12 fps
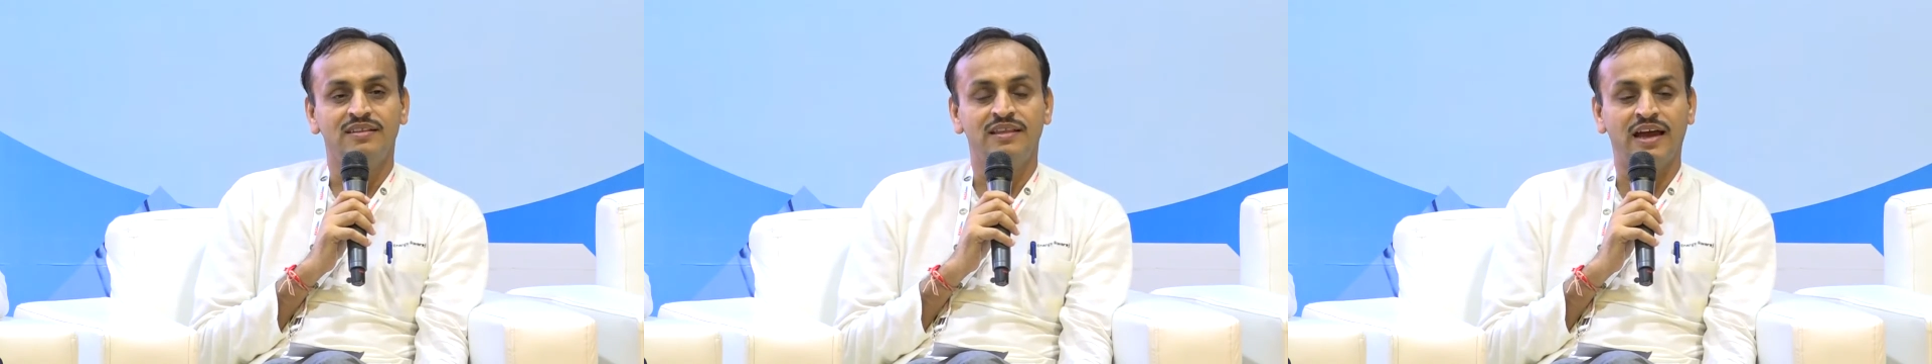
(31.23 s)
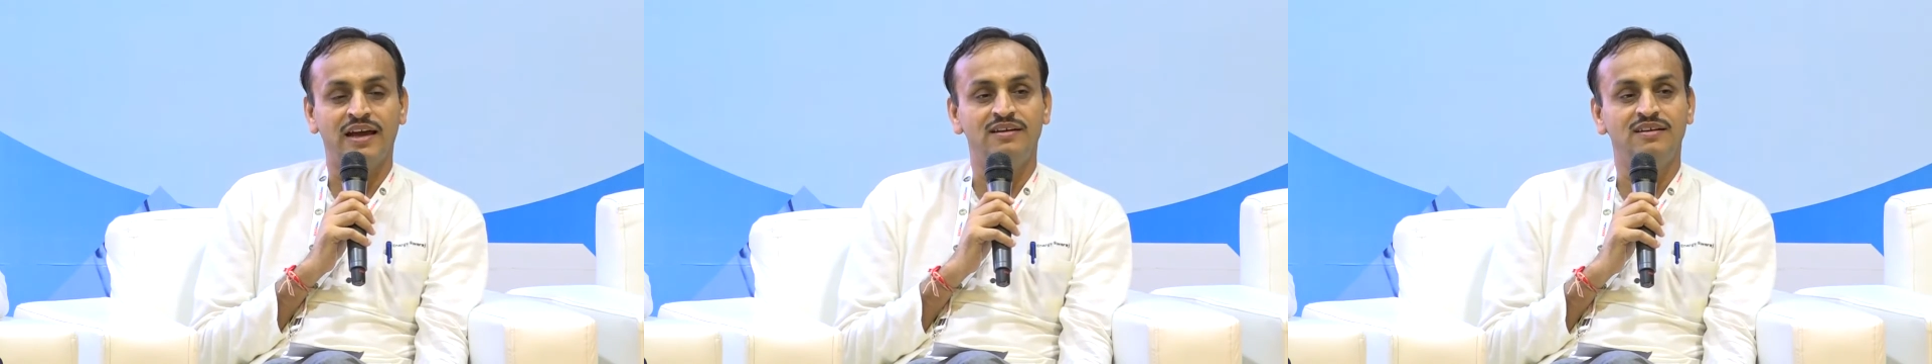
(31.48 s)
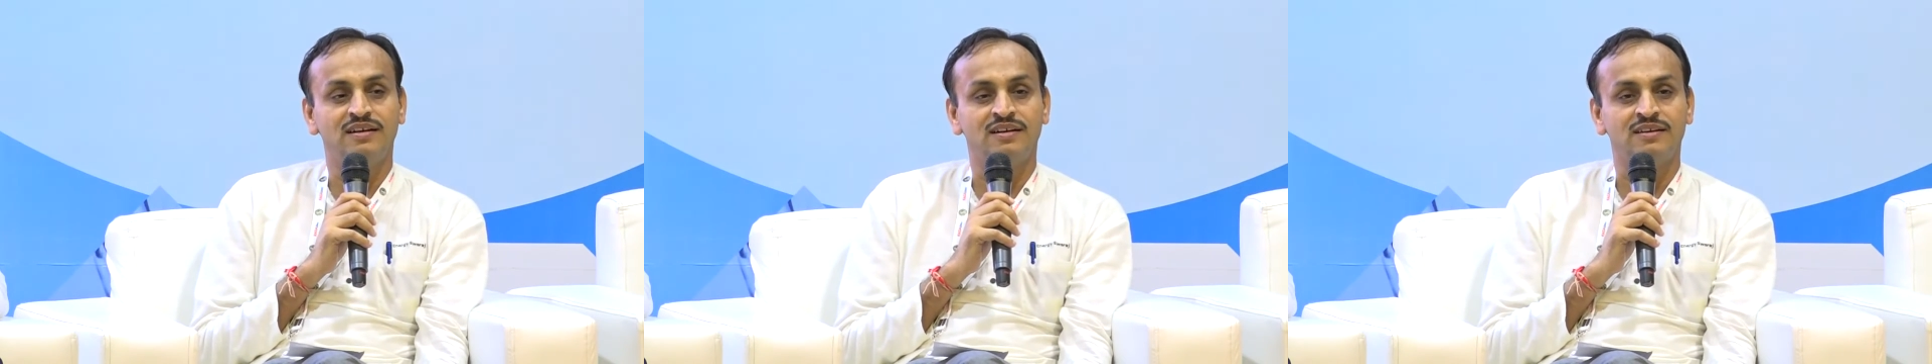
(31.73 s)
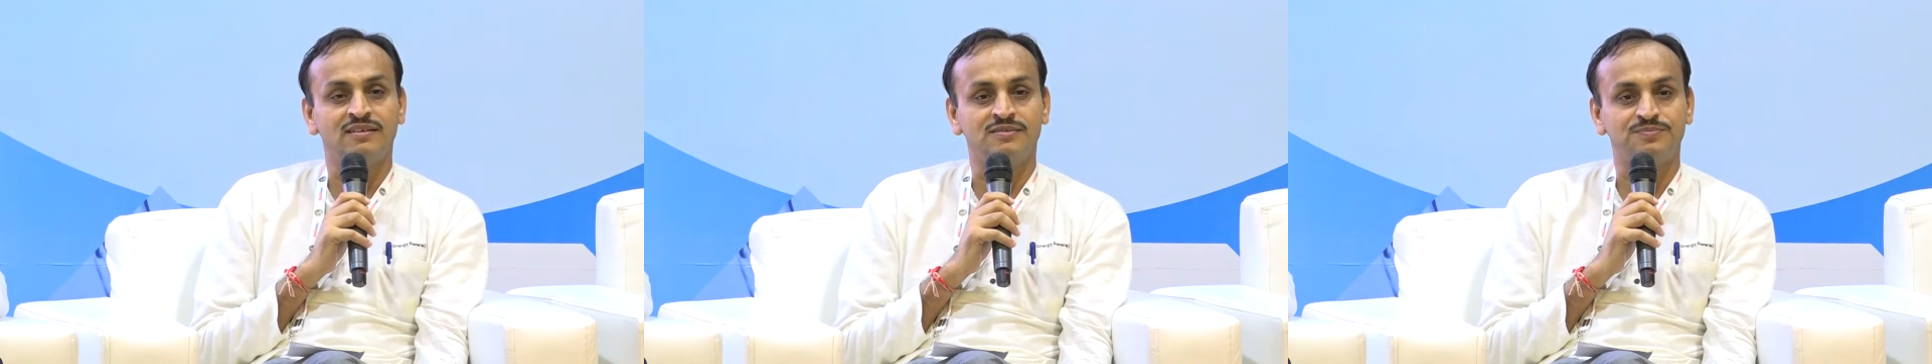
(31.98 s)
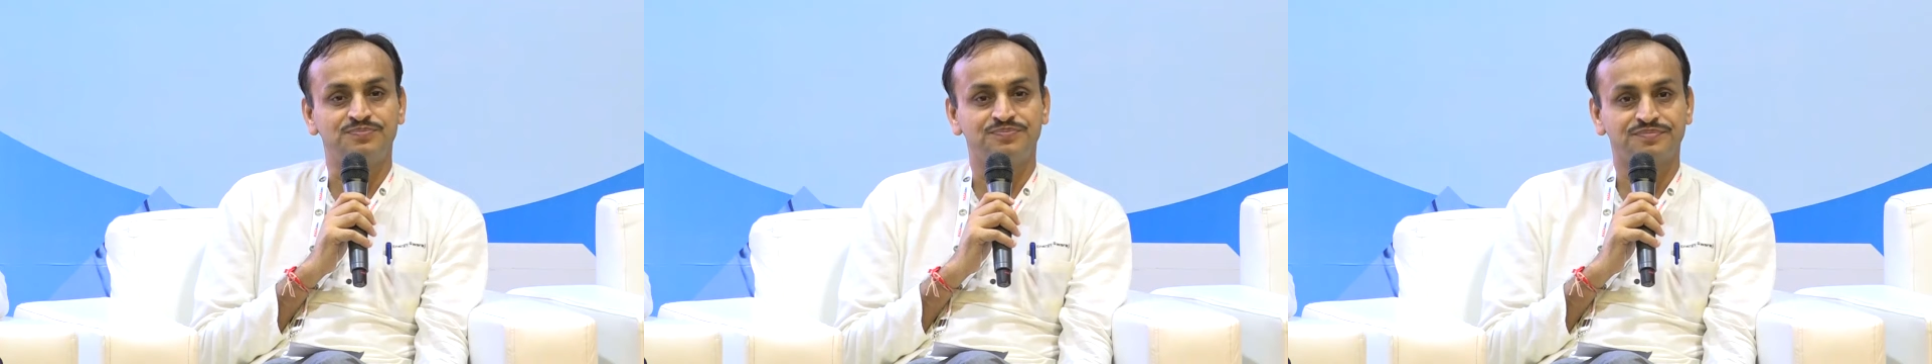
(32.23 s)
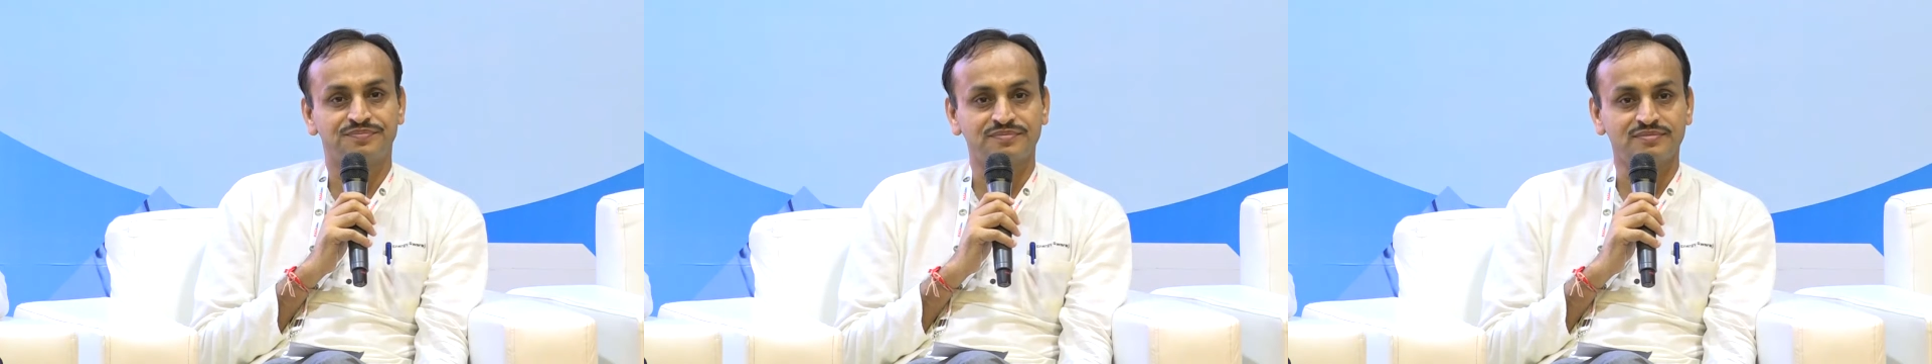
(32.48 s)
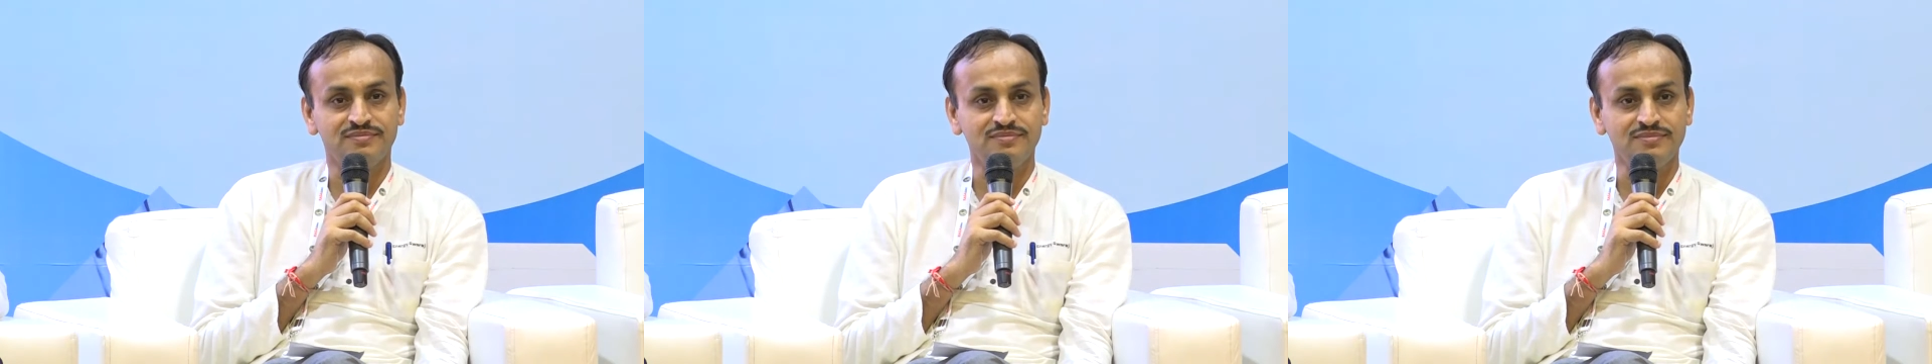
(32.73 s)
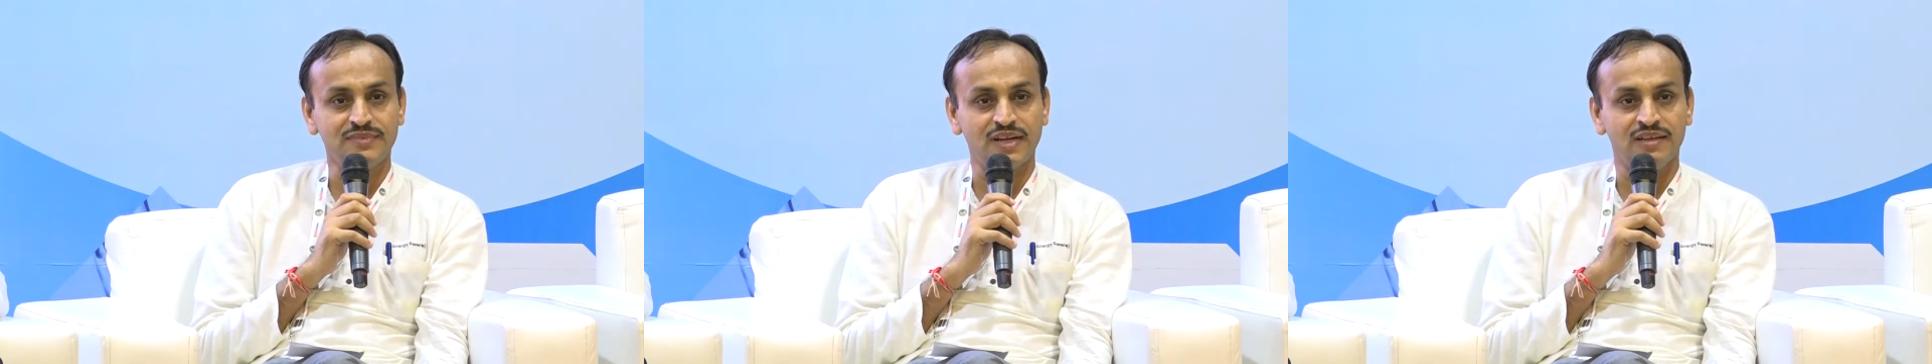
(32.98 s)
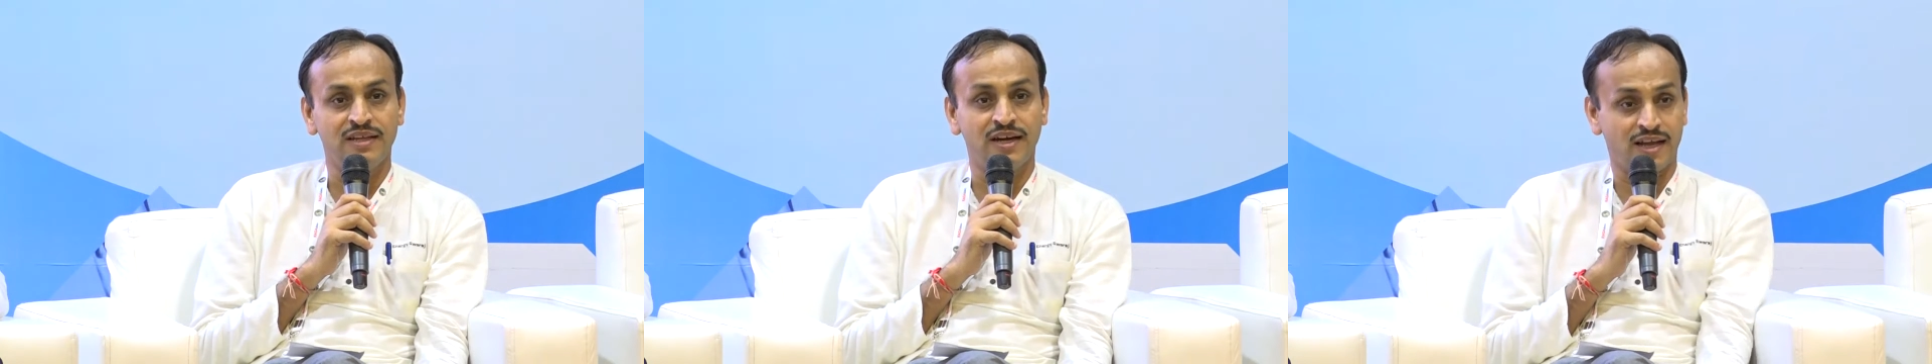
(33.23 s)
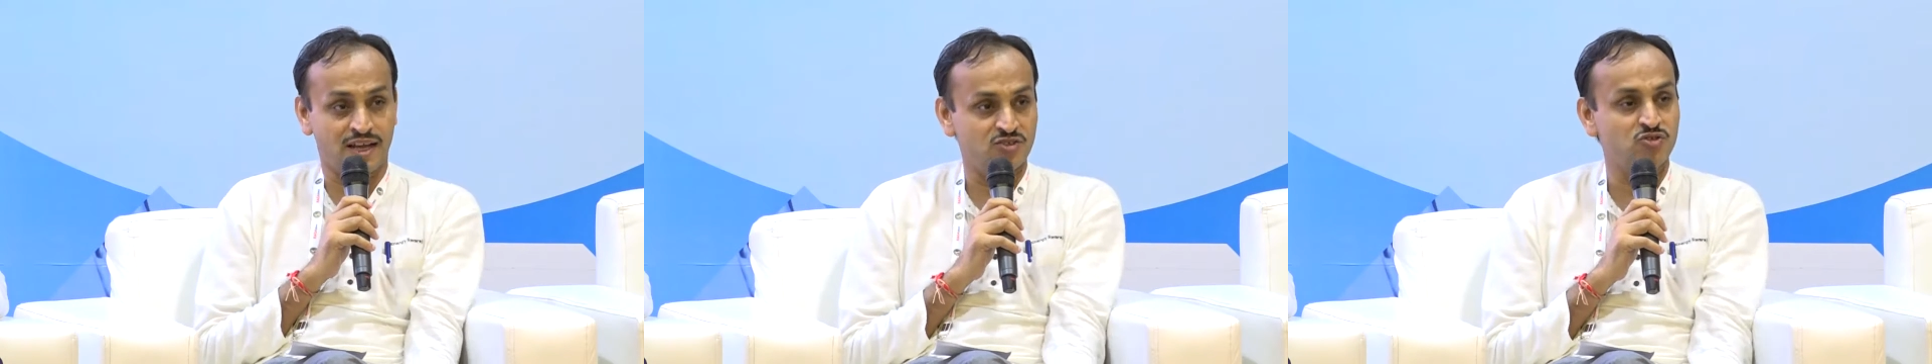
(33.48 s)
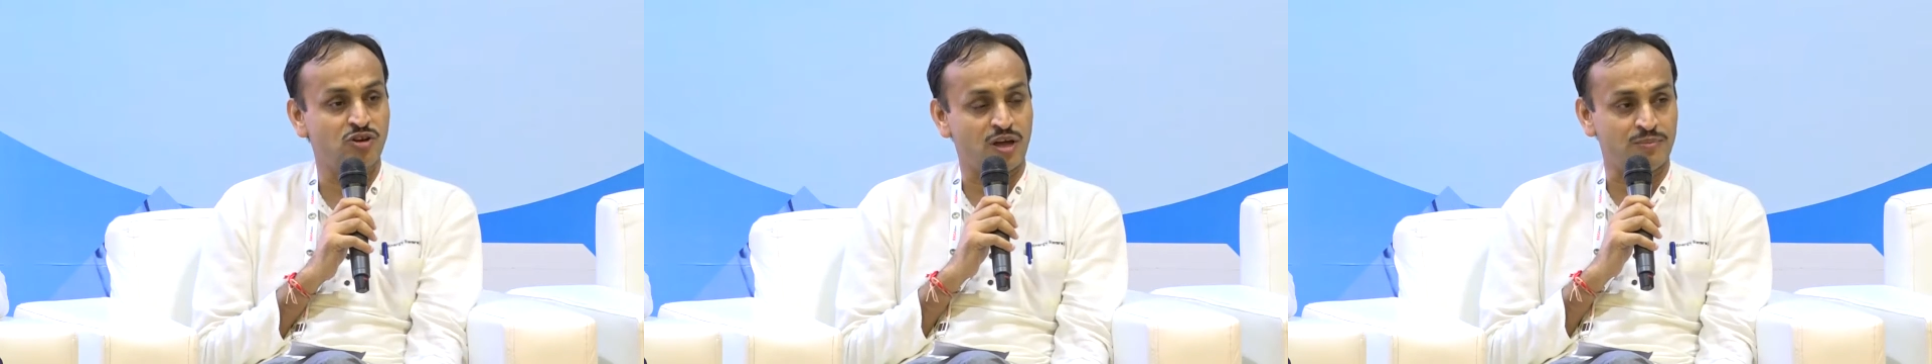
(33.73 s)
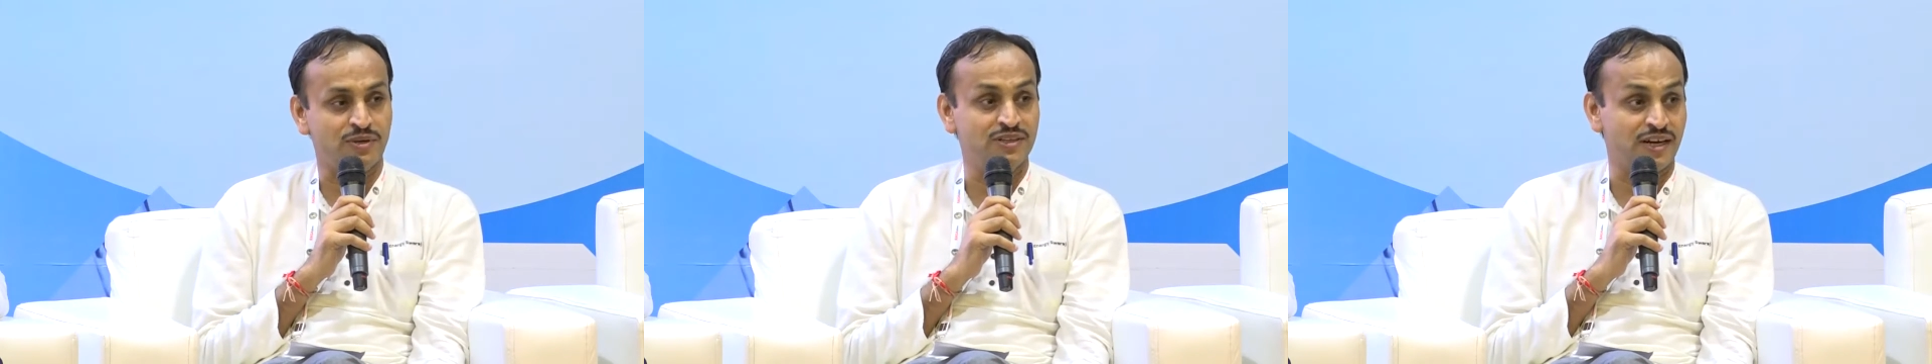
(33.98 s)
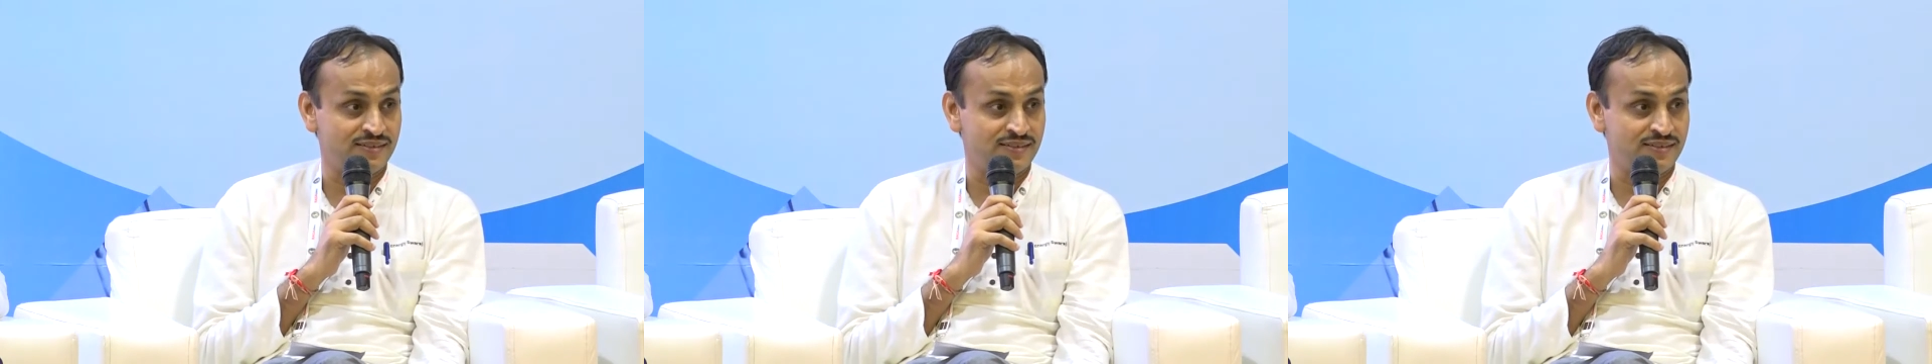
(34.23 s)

that uh, that has to happen,